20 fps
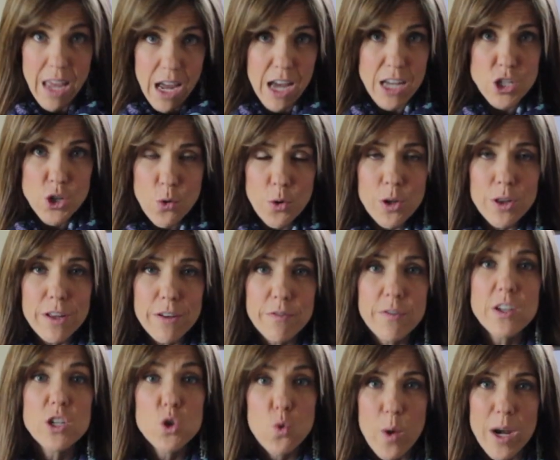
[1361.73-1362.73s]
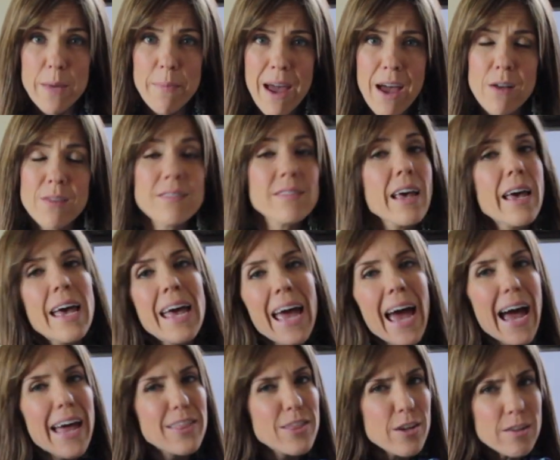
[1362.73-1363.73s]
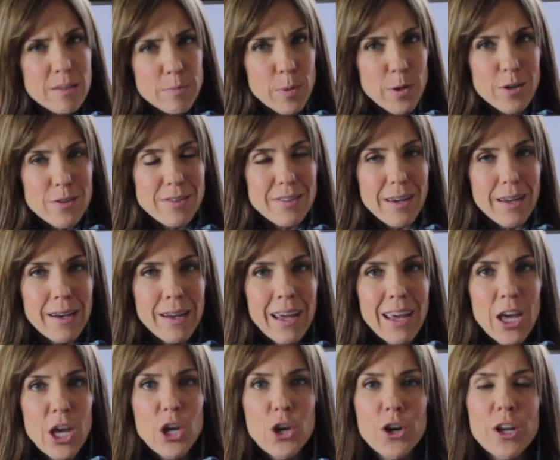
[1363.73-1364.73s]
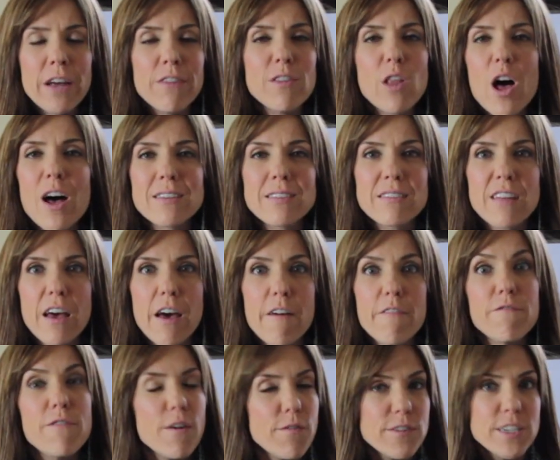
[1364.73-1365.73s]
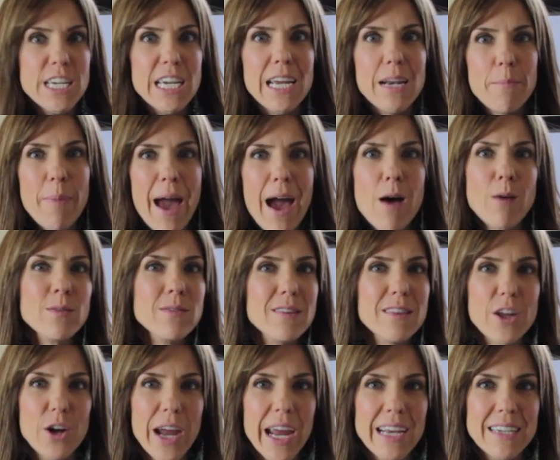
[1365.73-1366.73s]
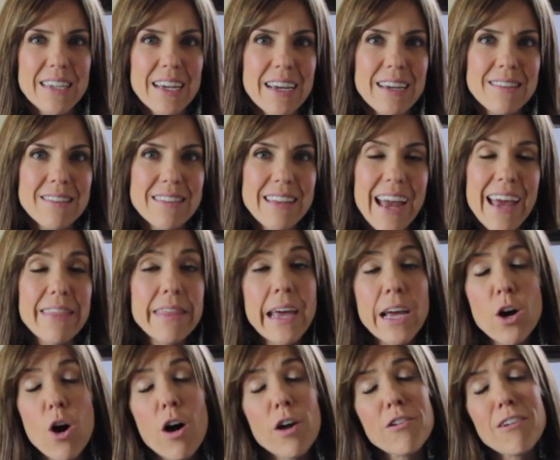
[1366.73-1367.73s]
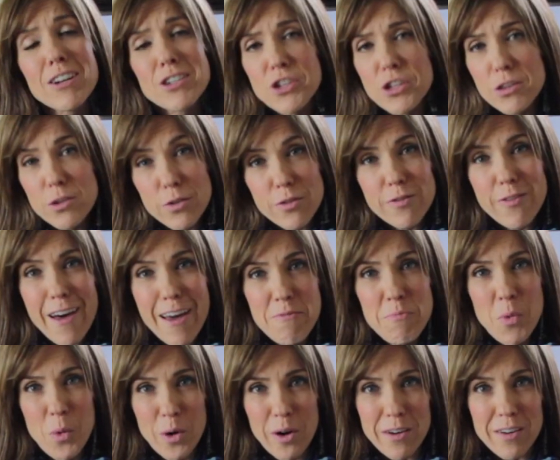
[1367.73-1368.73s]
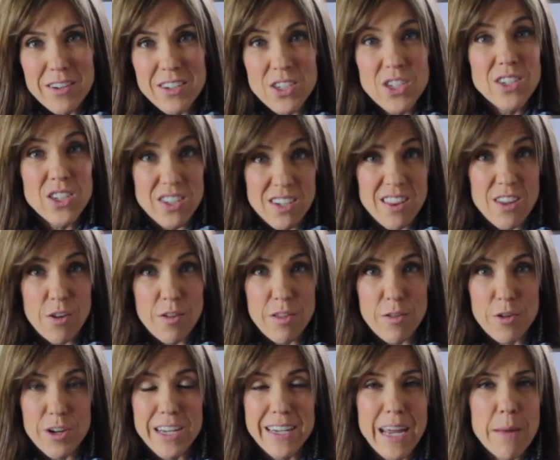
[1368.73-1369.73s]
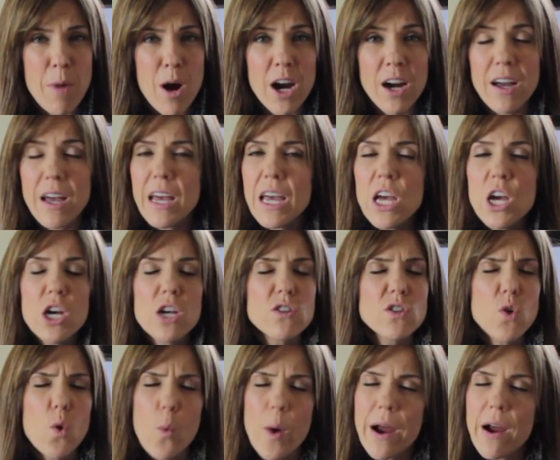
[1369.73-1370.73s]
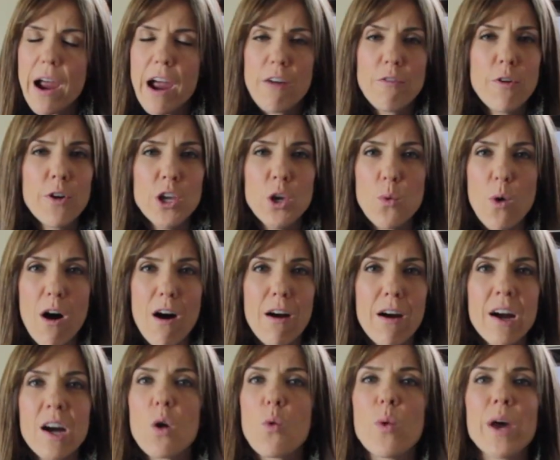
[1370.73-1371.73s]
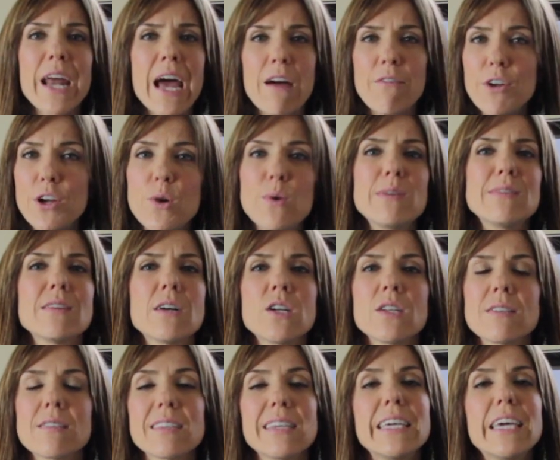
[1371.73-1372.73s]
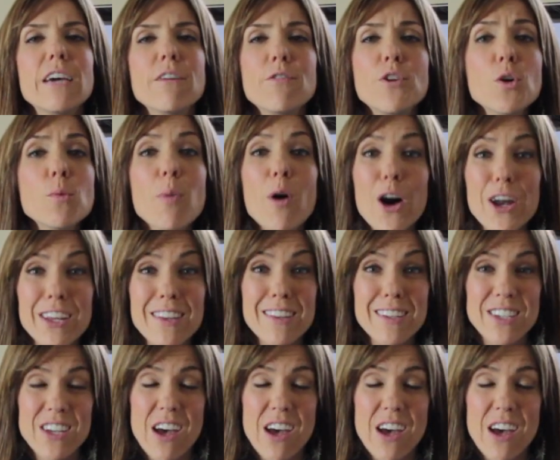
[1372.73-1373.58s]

A total of 20 pounds. And this person could have lost 15 pounds in their 8 days and then gone on to lose 5 more to their 30-day mark. So wherever you are, whatever your results, give your body the